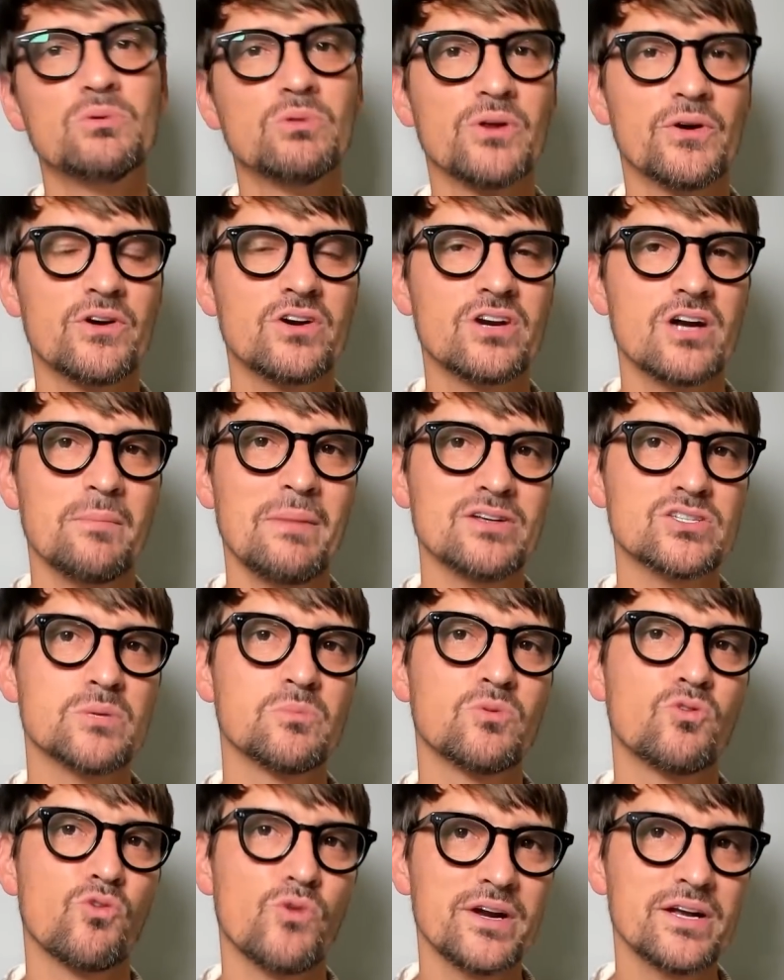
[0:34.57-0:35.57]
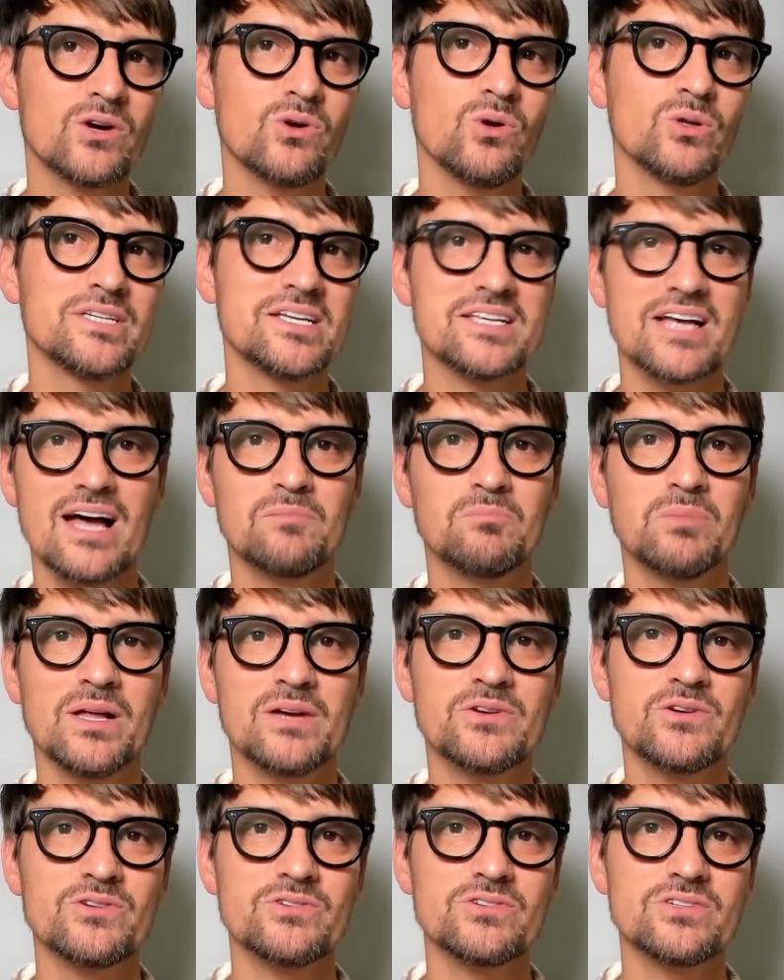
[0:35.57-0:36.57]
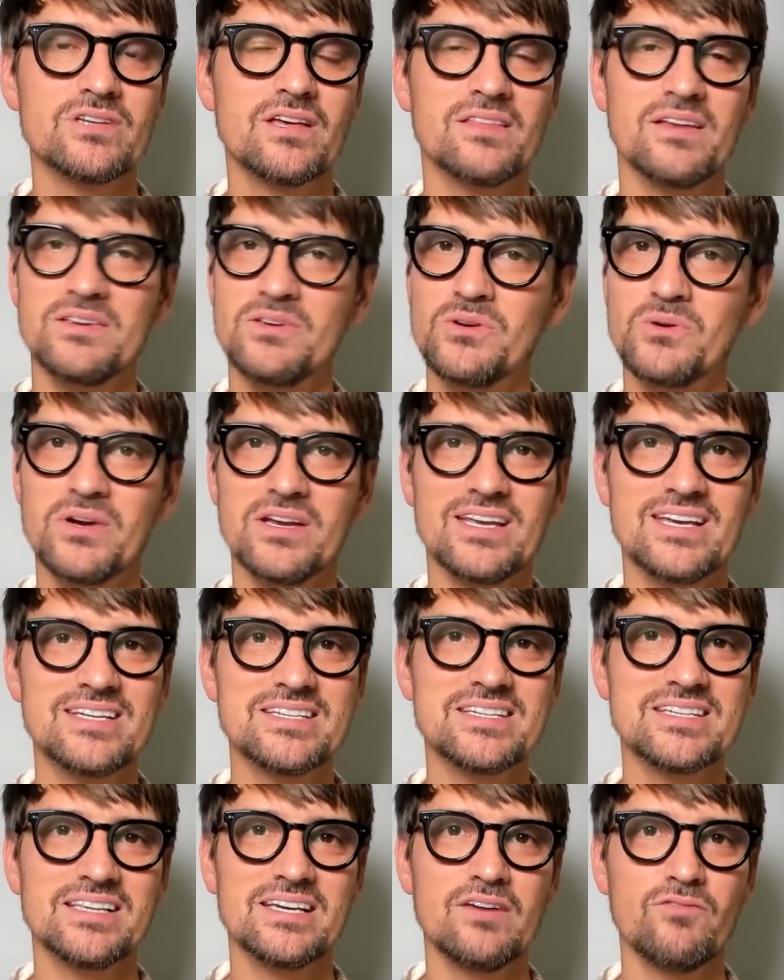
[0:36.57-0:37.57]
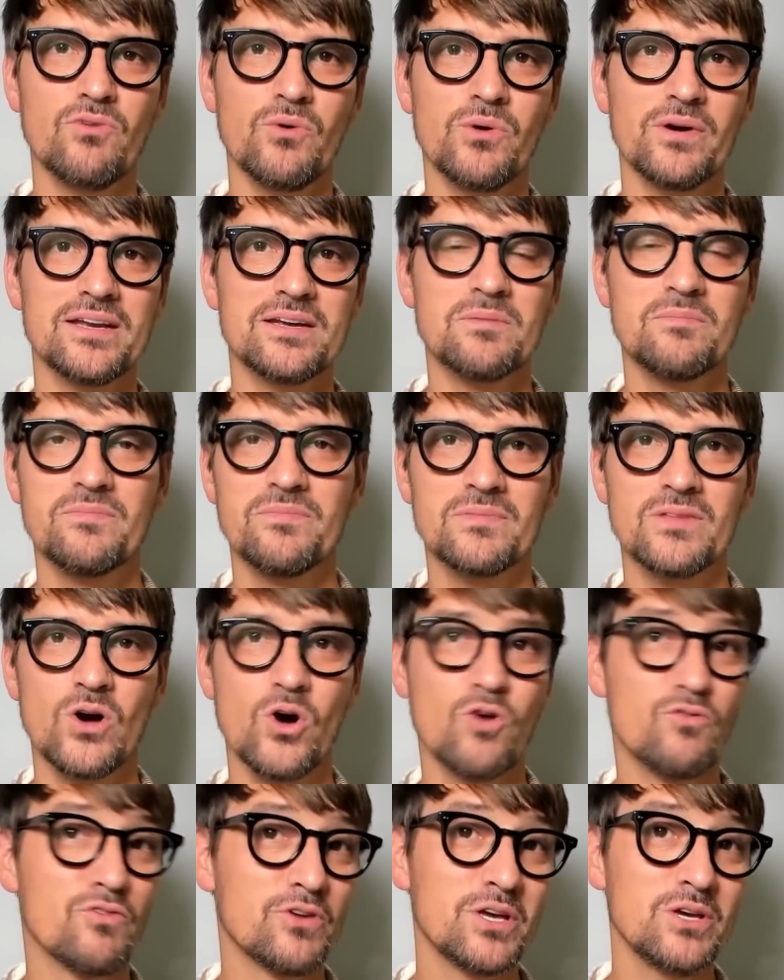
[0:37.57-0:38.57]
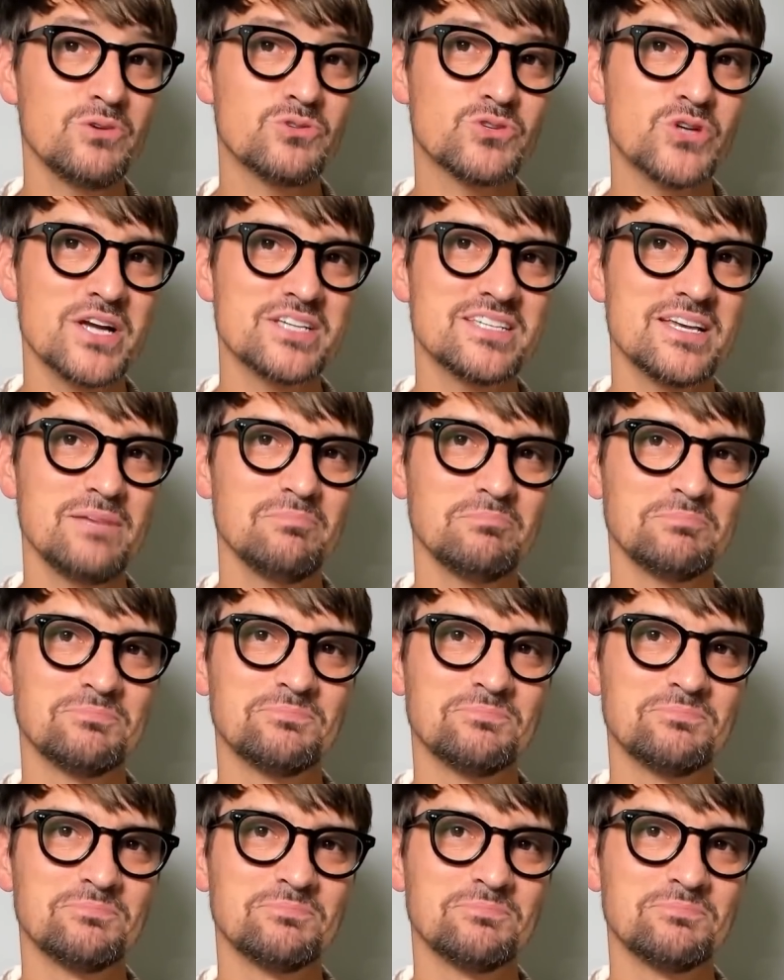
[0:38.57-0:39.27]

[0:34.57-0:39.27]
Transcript: you learn about some critical design blunders that you can easily avoid. Over to you, Tracy.